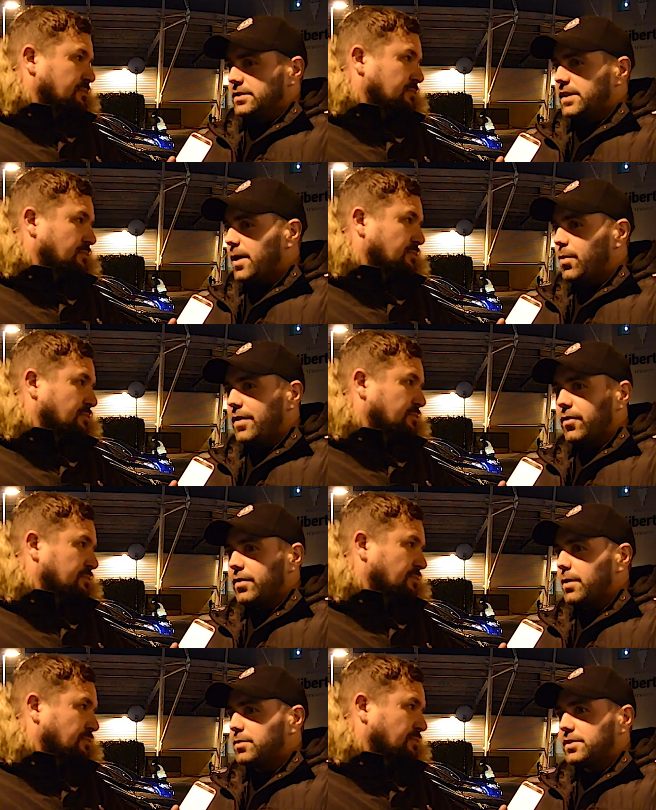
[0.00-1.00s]
Speaker 1: yeah, whether
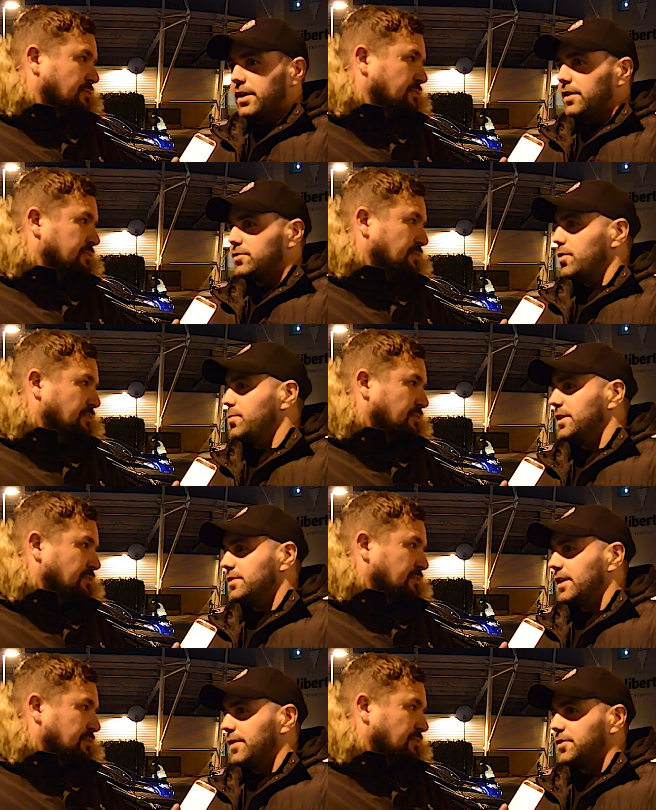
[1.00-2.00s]
there was 2
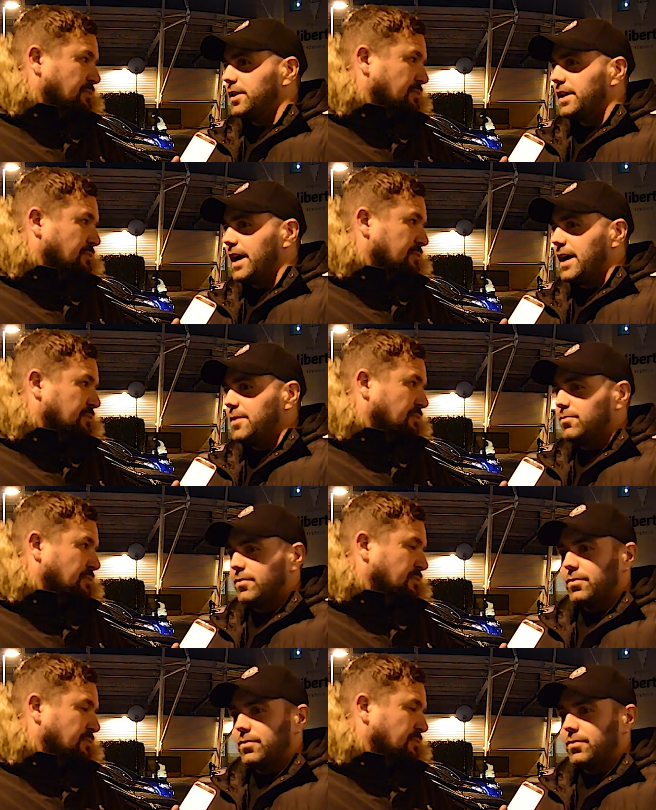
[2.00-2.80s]
minutes left of the game,